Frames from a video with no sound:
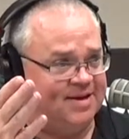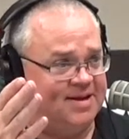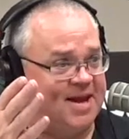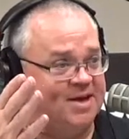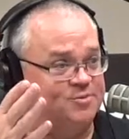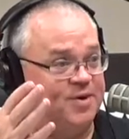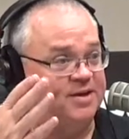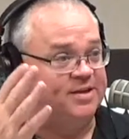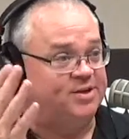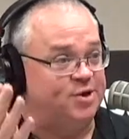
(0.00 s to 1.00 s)
Last
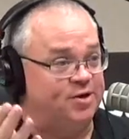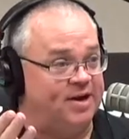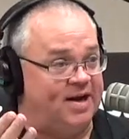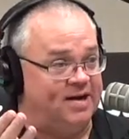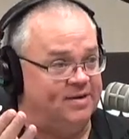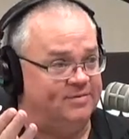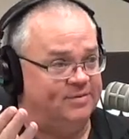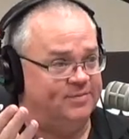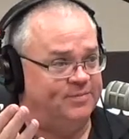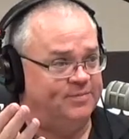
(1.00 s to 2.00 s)
month it turned negative,
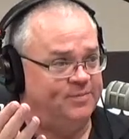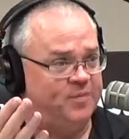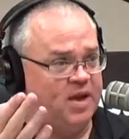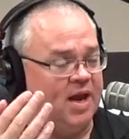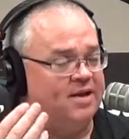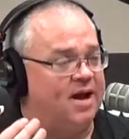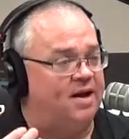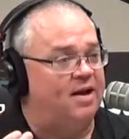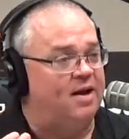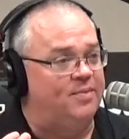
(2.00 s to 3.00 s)
and not
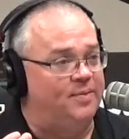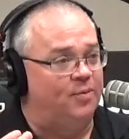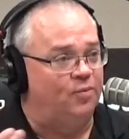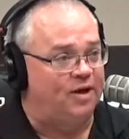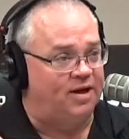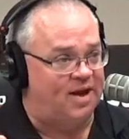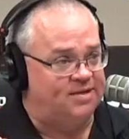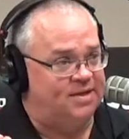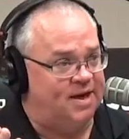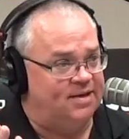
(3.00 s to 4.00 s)
a lot of people
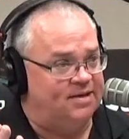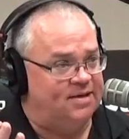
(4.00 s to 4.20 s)
realize that.